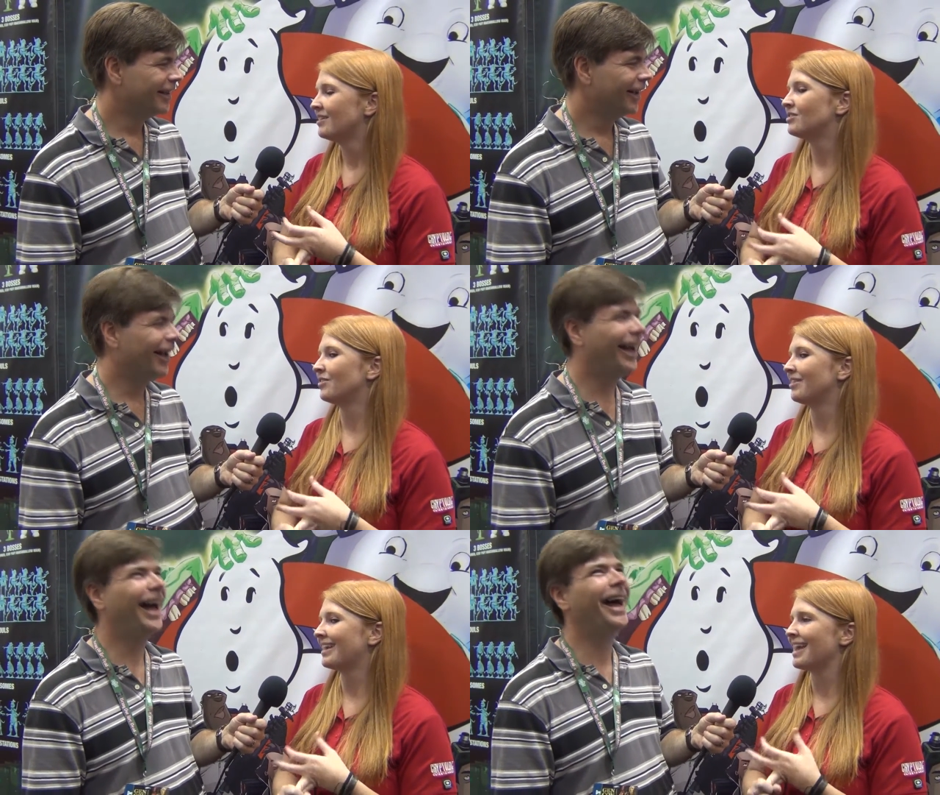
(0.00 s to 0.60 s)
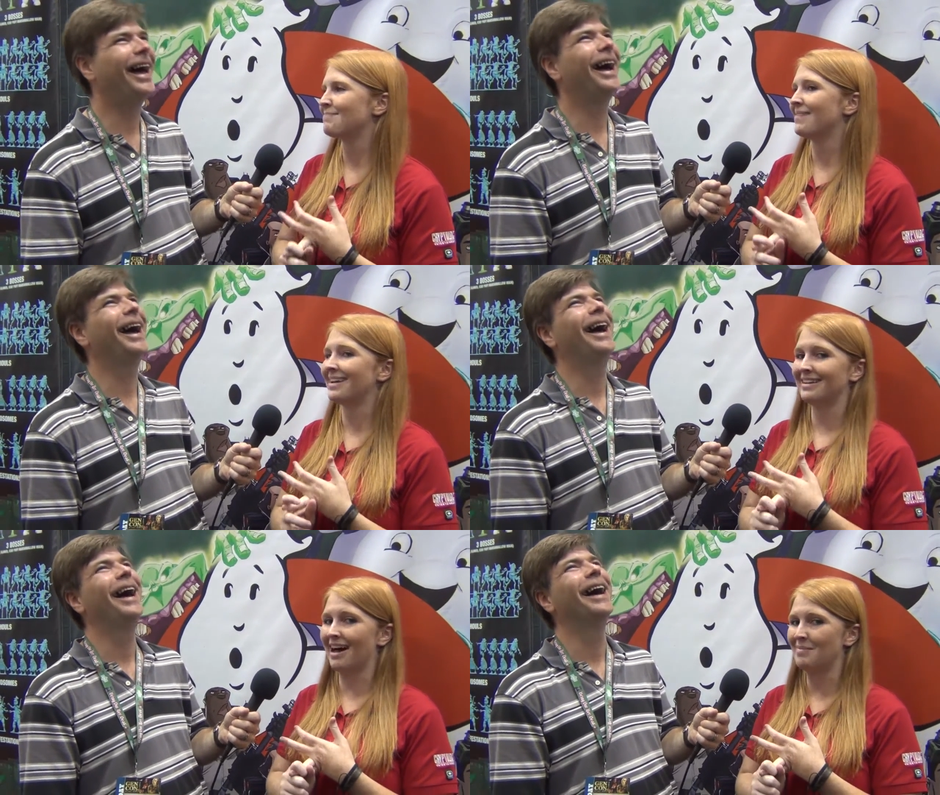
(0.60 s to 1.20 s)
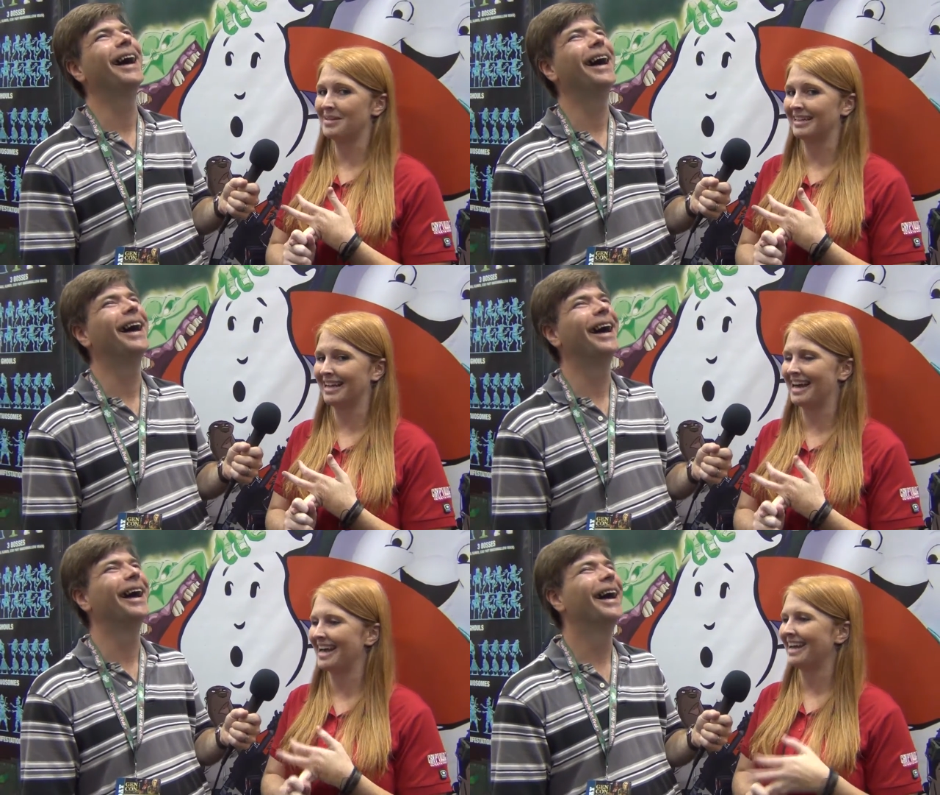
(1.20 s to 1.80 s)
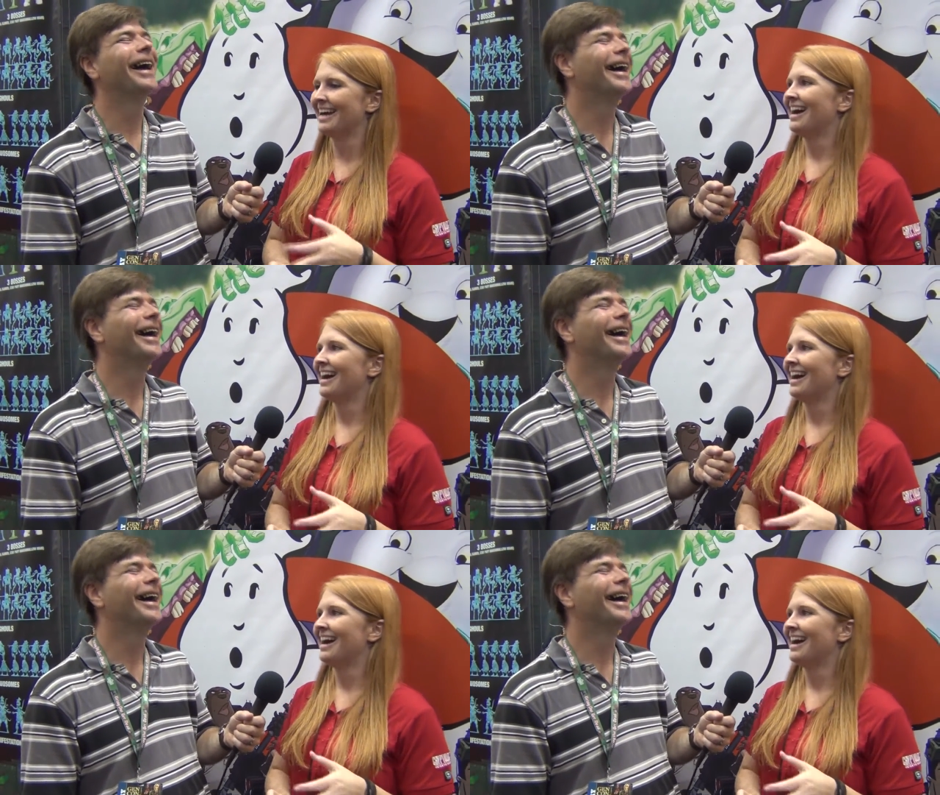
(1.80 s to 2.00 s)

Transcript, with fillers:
Speaker 1: So the cake might not be a lie.